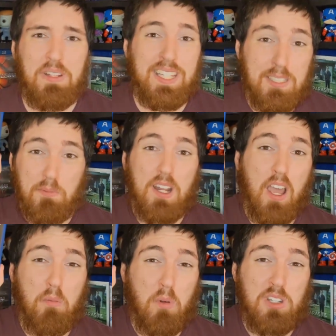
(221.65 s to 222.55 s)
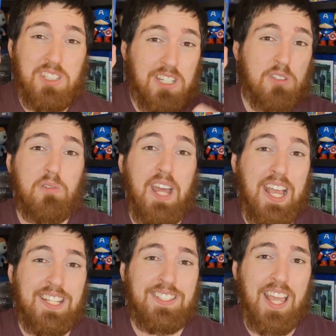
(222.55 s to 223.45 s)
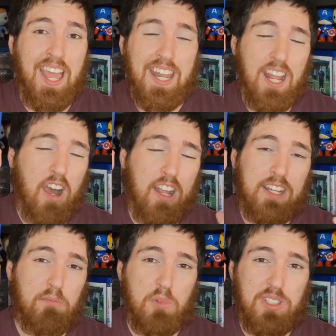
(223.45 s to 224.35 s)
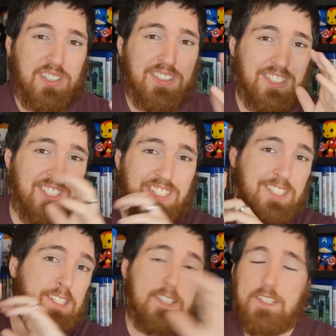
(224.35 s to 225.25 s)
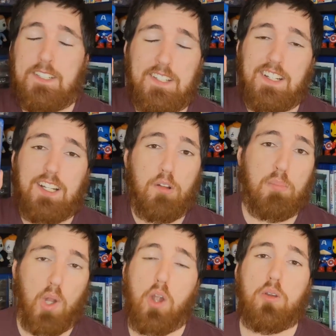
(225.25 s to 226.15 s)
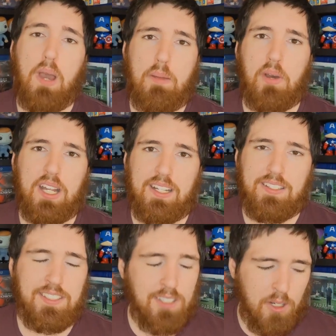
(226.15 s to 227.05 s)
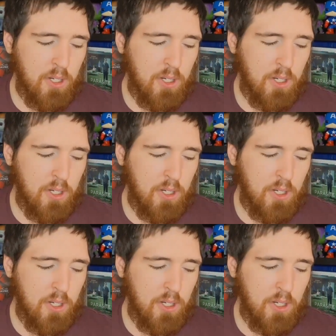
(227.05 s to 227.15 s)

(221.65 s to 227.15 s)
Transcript: But this one I watched in 2 days, and I was just blown away by it. It's so